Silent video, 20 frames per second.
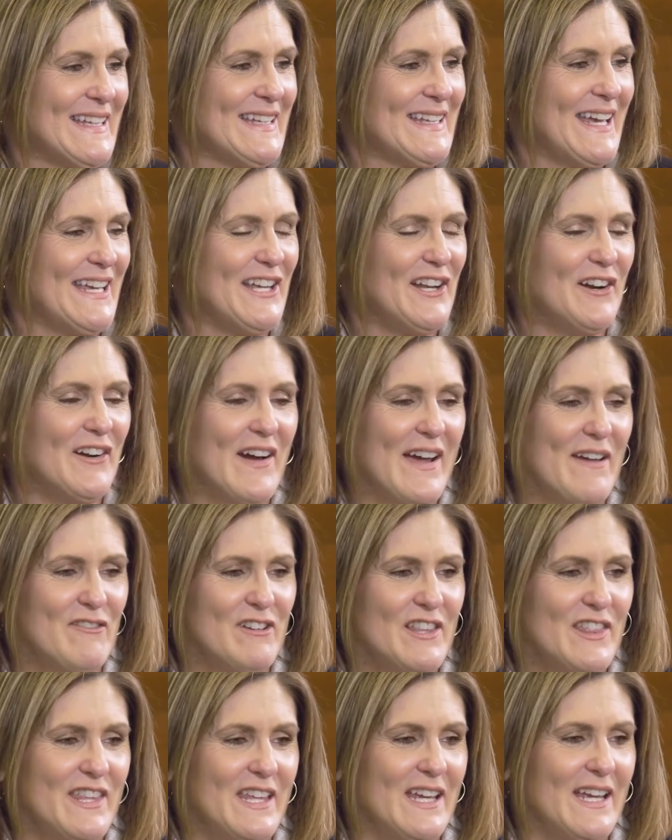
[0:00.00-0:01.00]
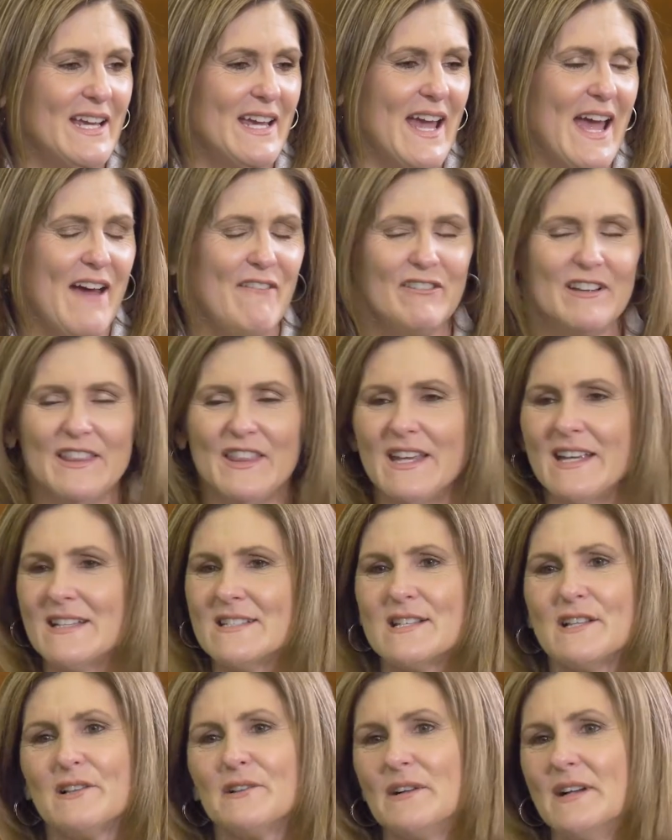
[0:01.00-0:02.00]
You know, everything
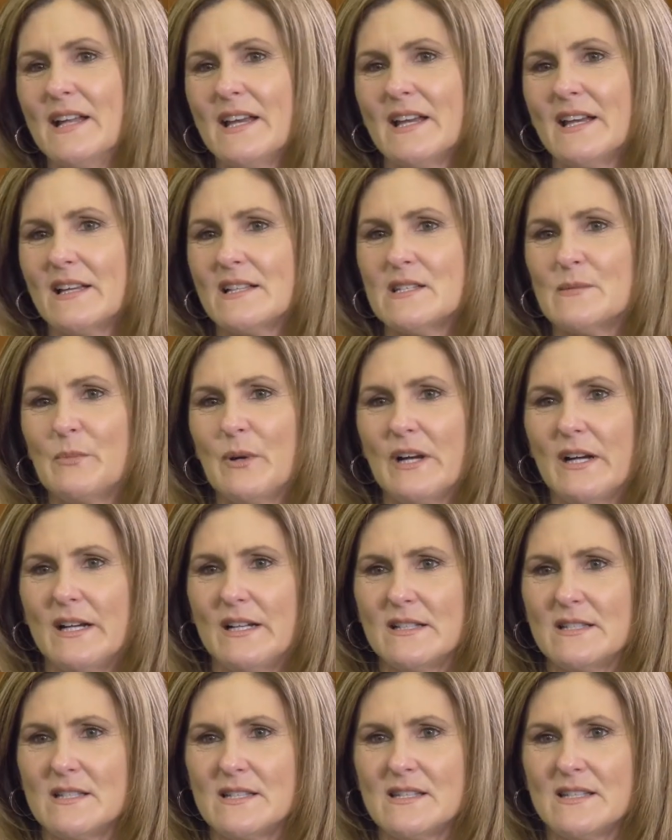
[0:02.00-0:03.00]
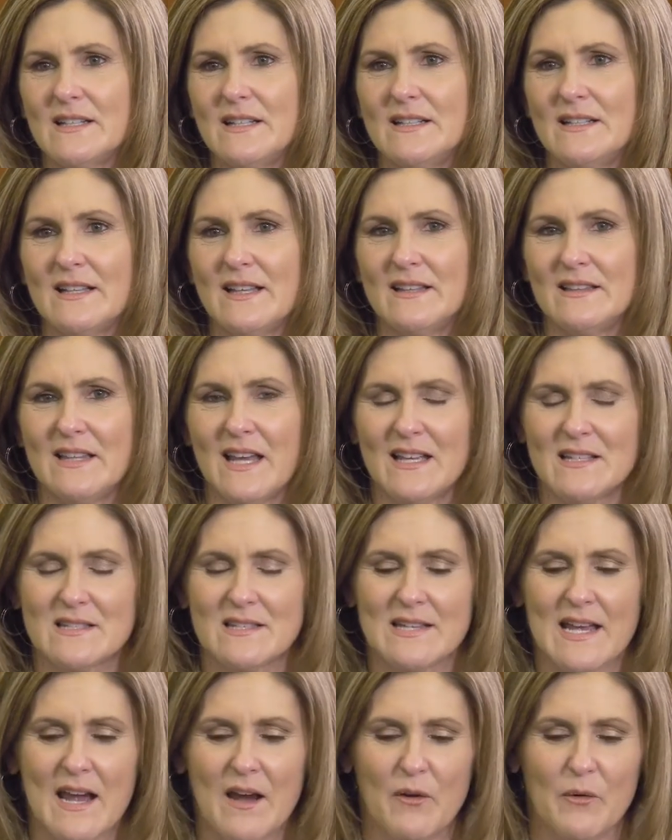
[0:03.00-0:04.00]
is a learning experience, and
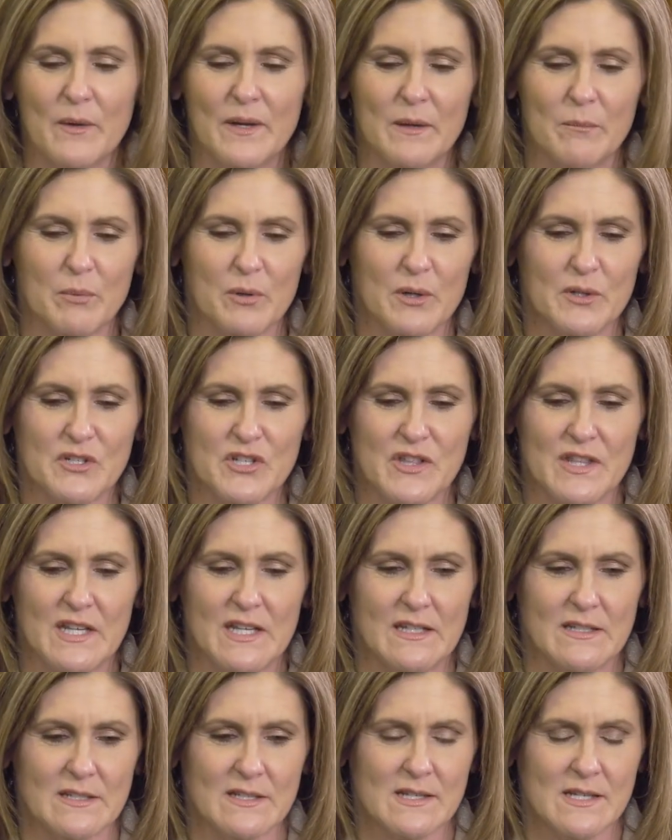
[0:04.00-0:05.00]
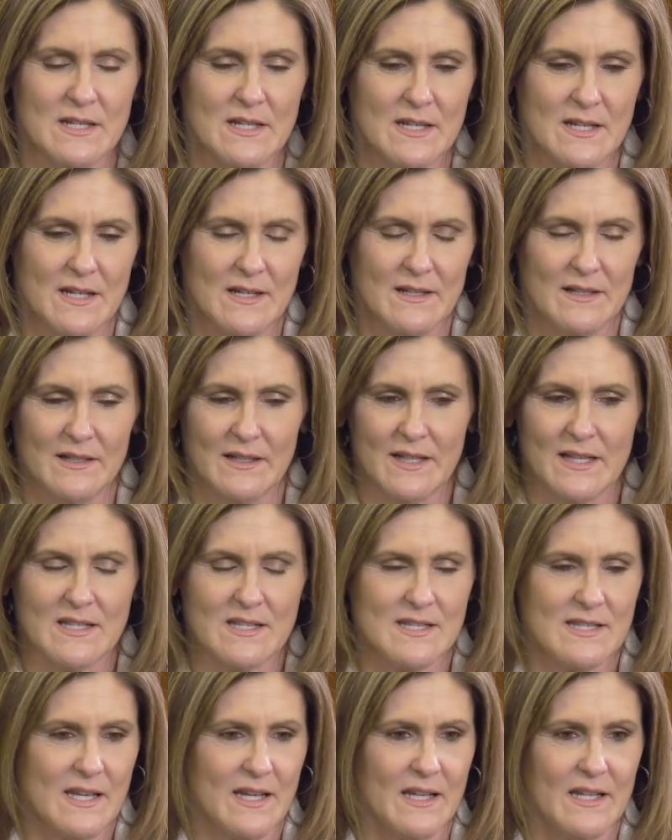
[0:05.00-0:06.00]
that's how we approach things. Like I
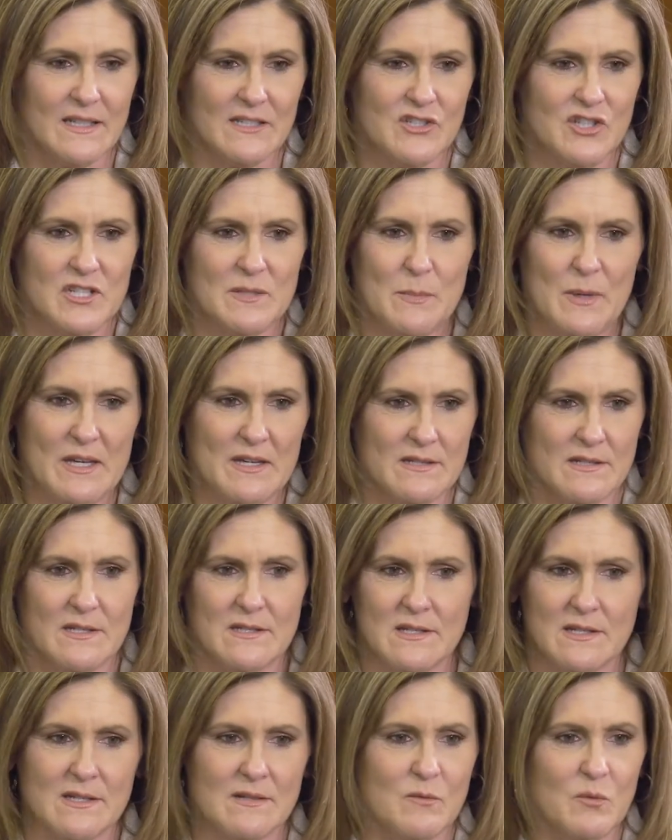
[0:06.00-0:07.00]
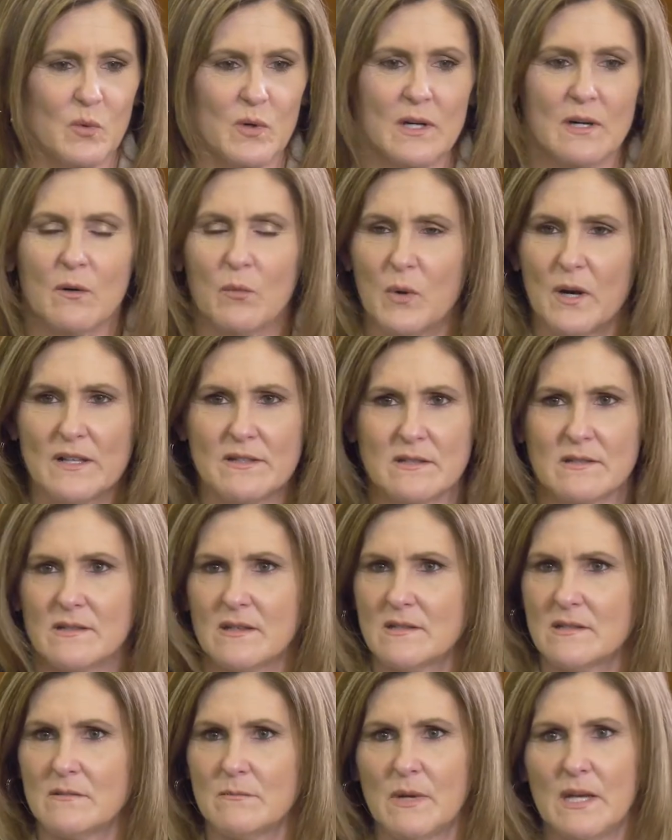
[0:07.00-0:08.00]
said, just because it didn't work once
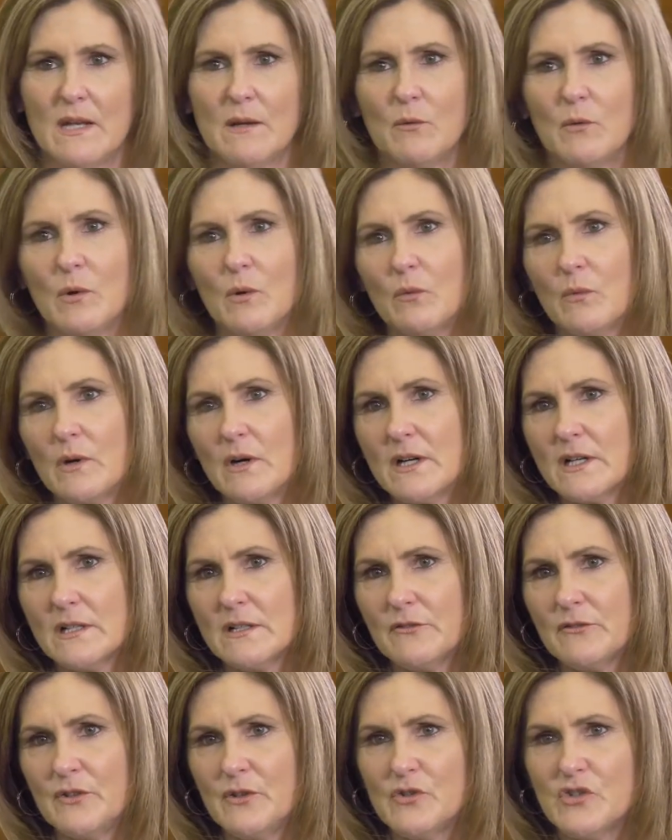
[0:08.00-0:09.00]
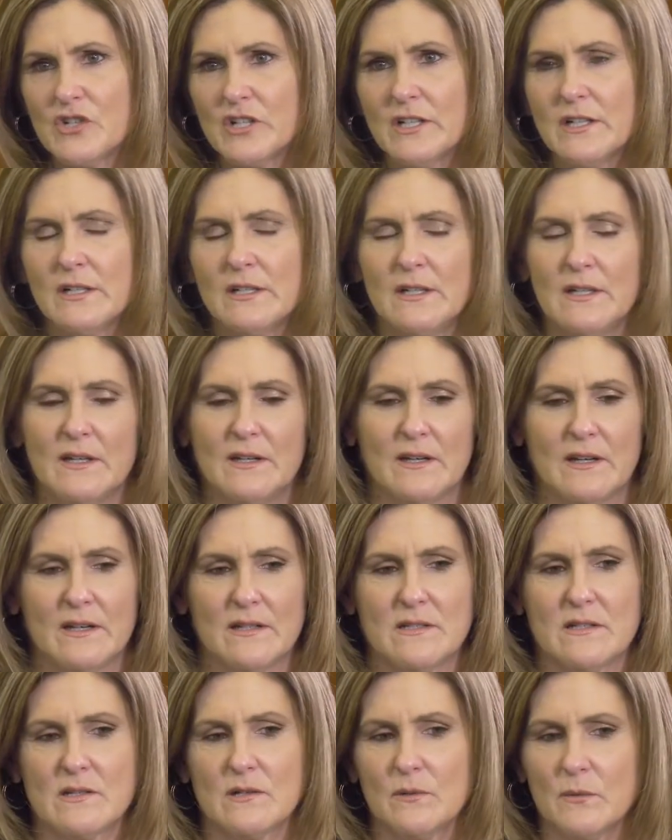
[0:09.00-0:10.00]
doesn't mean it won't work in the future.
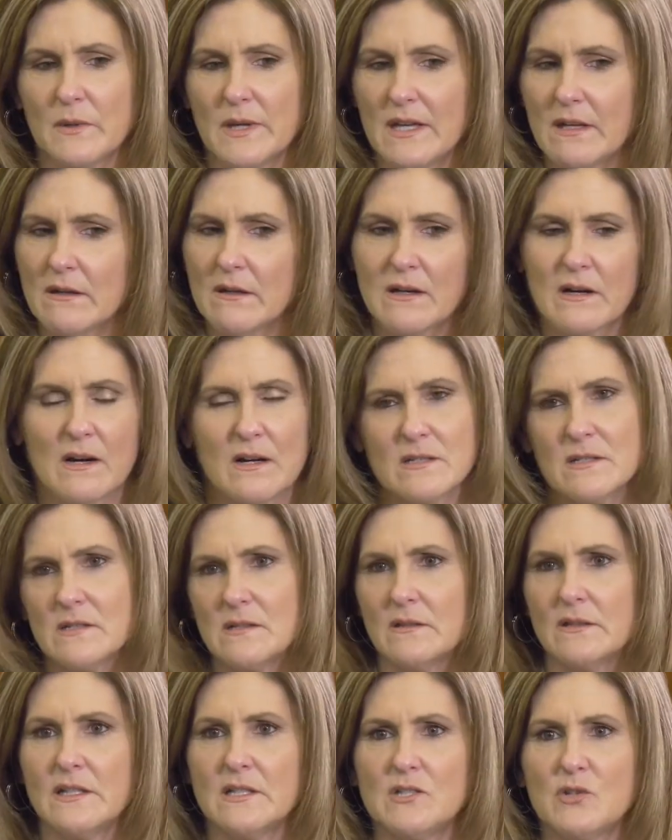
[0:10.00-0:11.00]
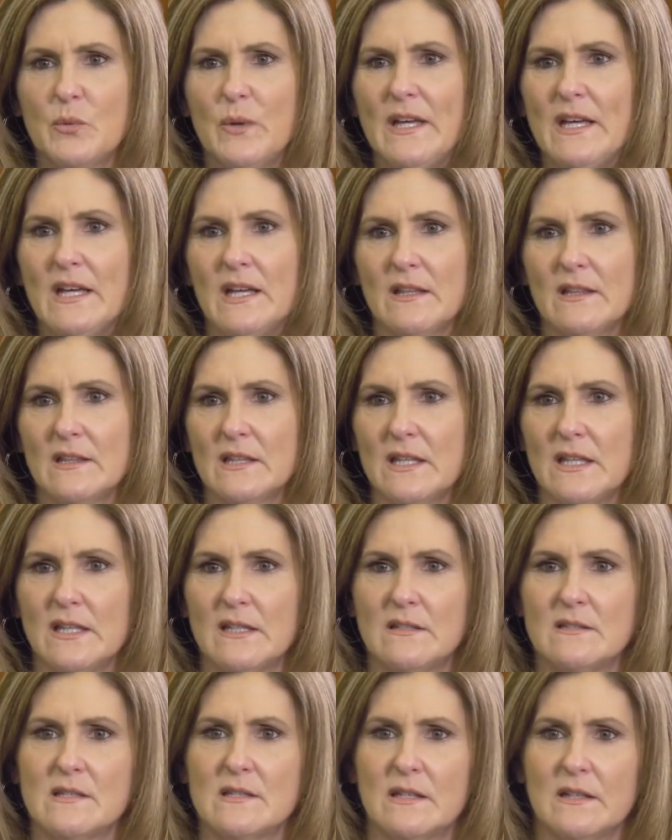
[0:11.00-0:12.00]
And so we are constantly tweaking
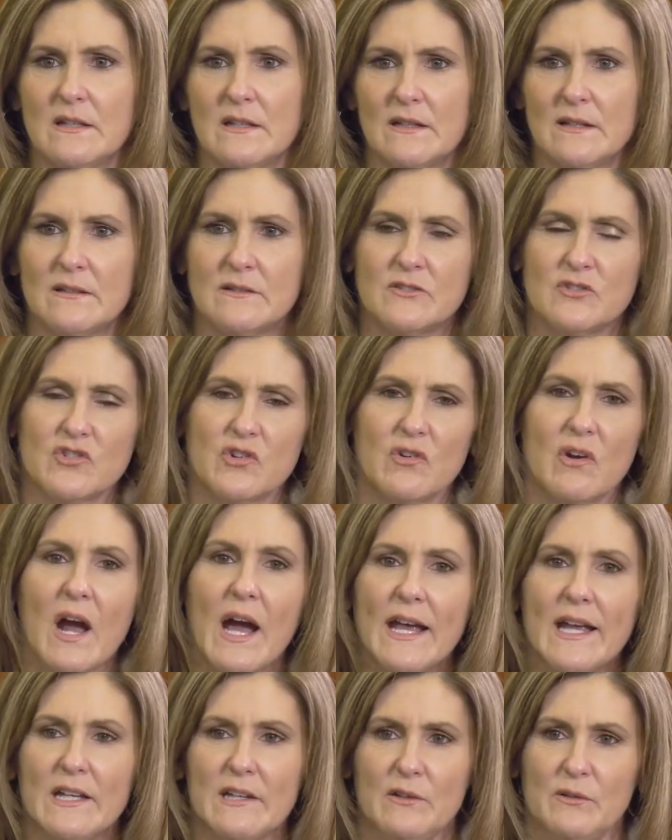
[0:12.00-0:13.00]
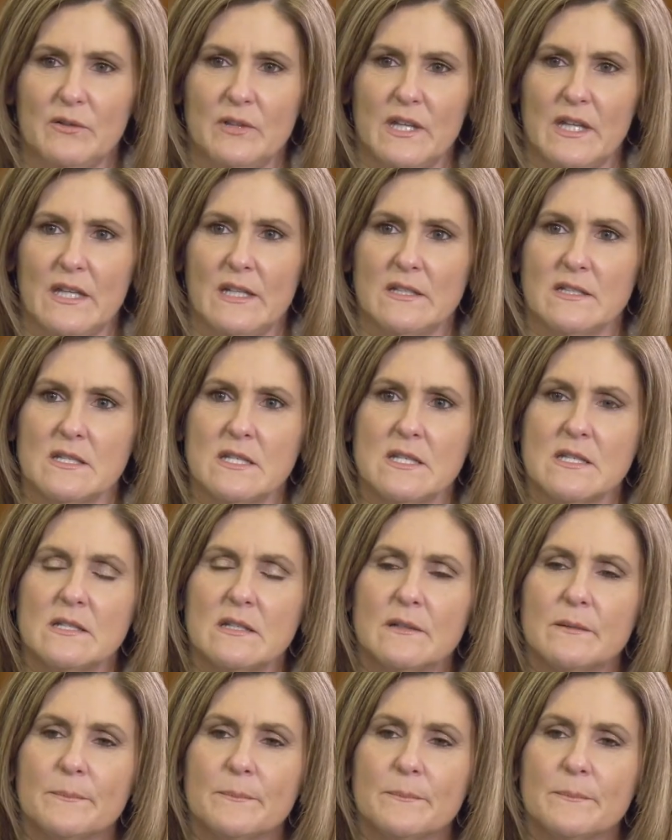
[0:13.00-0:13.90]
things and trying new things.